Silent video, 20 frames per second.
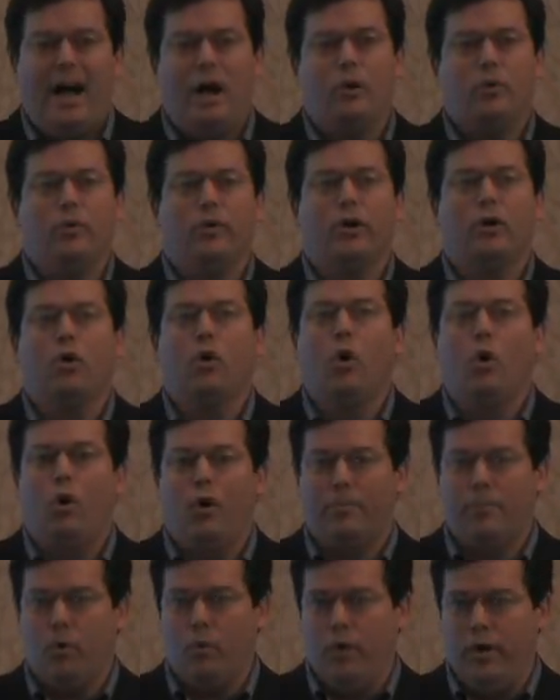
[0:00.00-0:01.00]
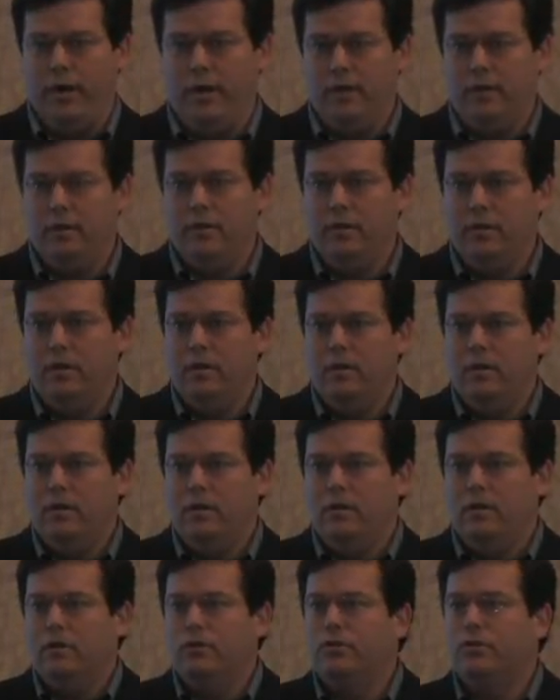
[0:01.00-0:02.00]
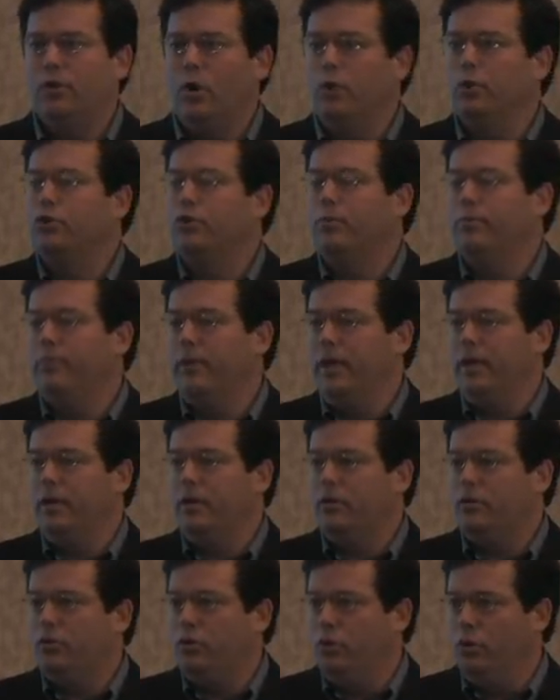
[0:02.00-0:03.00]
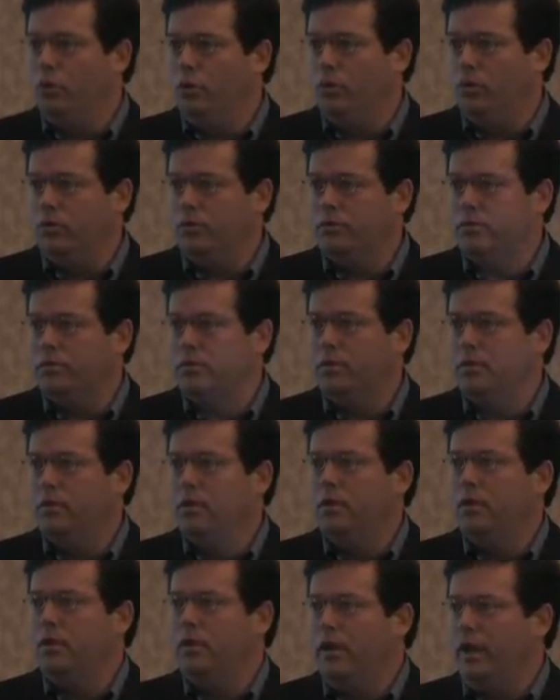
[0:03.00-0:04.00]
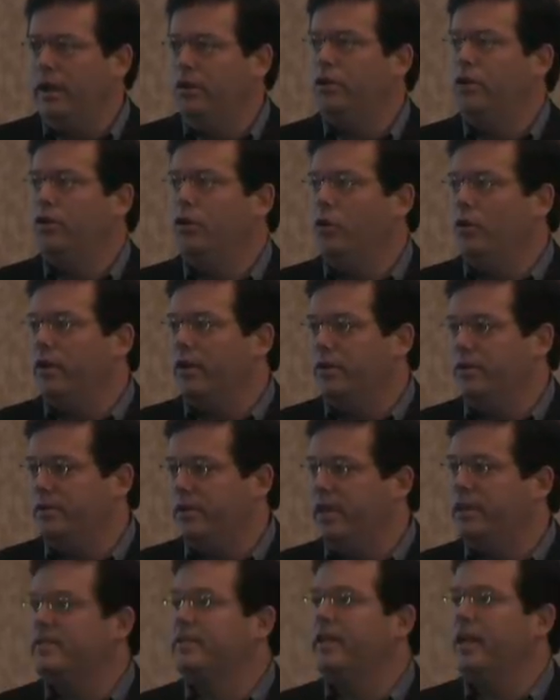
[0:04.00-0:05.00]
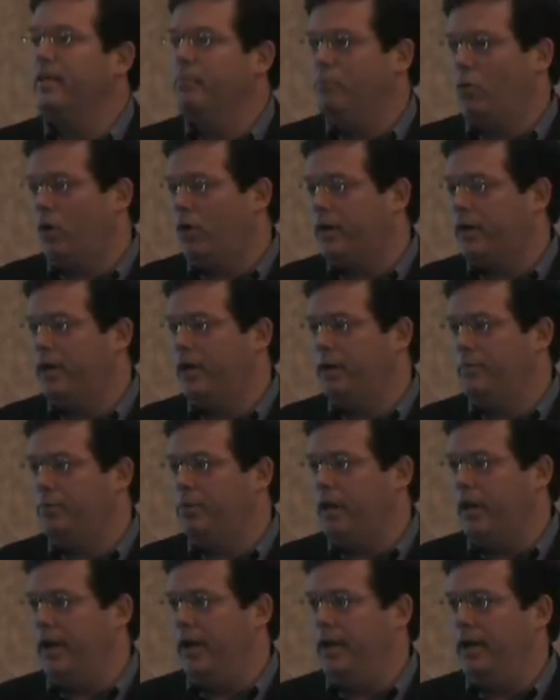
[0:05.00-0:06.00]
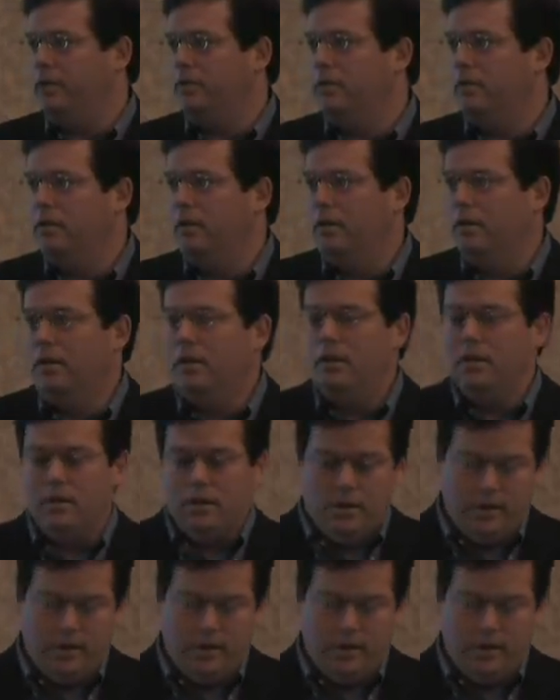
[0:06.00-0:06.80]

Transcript: to incorporate social media tools into your existing marketing plan. All